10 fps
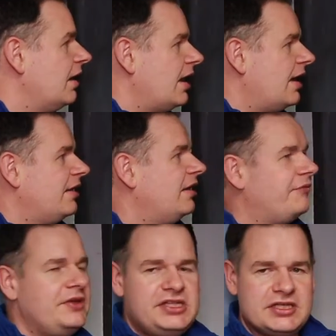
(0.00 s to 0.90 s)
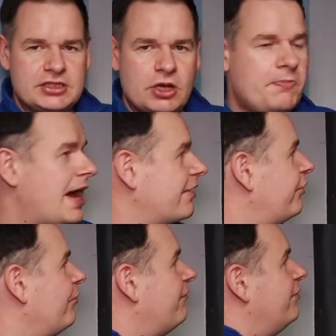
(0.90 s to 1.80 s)
And then if we just go back
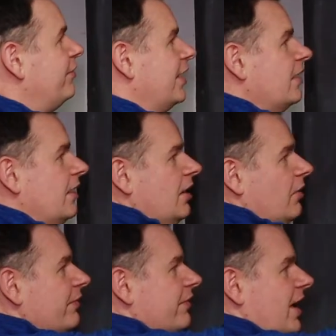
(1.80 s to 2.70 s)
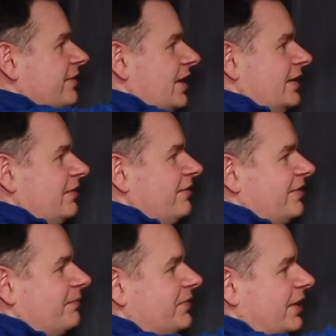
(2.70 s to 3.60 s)
through everything, we've got a title,
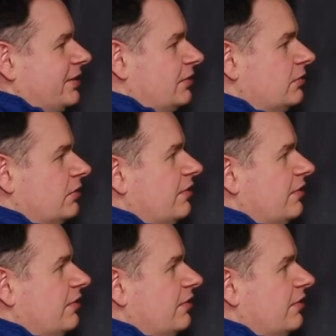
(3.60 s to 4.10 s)
subtitle.